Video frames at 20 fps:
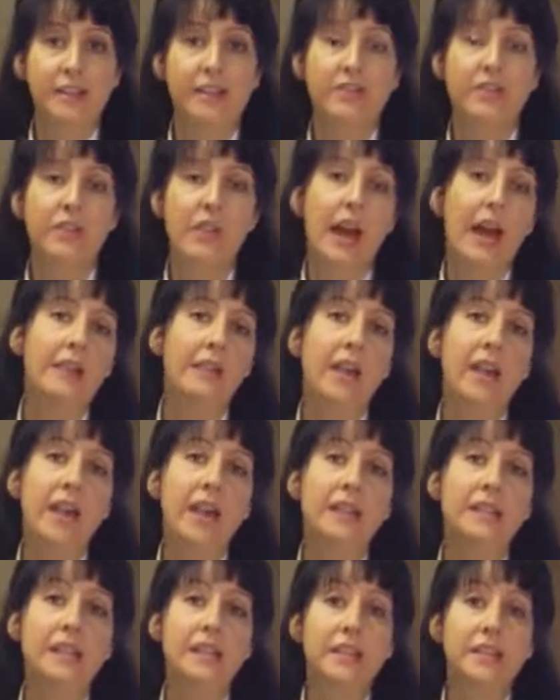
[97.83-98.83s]
And if you add the
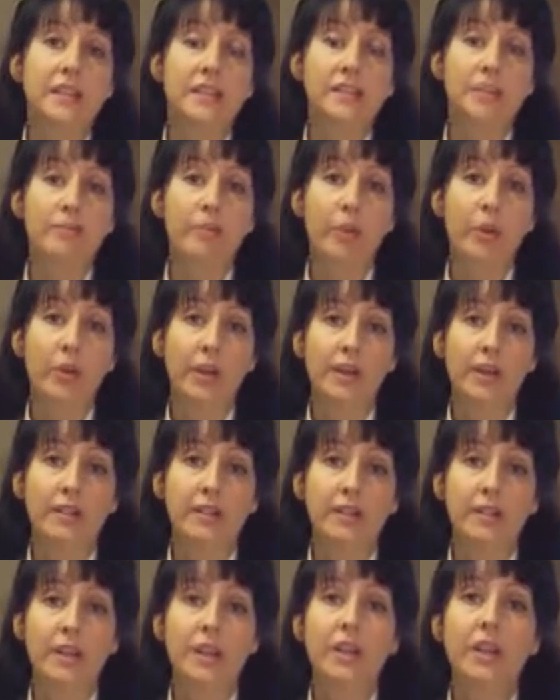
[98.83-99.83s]
eggs at this point,